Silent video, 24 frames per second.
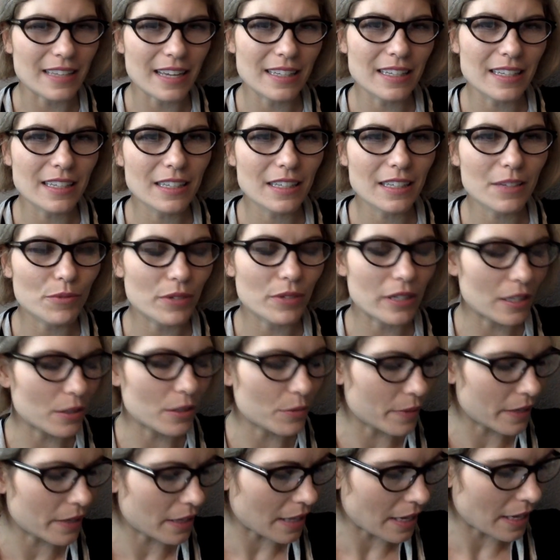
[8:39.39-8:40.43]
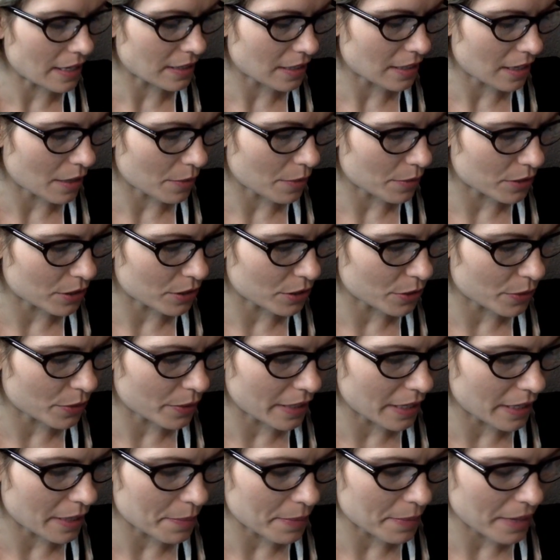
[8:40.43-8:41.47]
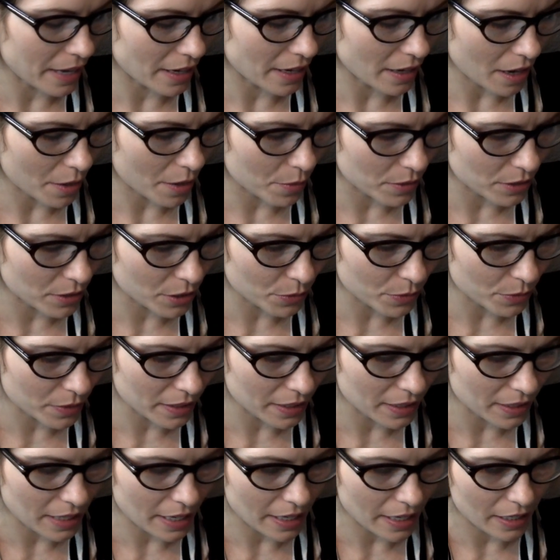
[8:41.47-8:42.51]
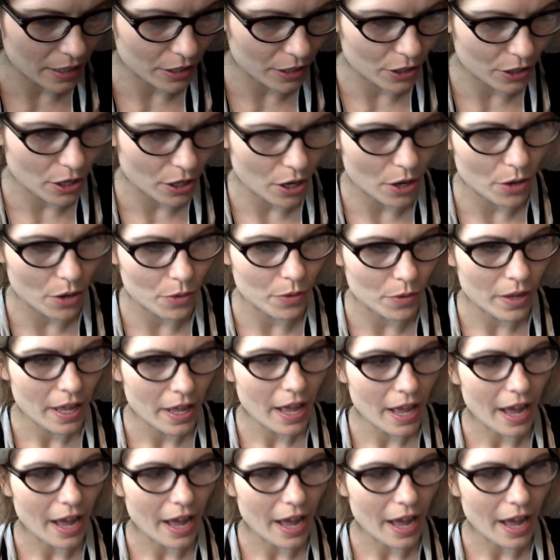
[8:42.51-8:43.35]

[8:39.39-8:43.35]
I didn't really realize that I was doing it, but I wasn't really letting go.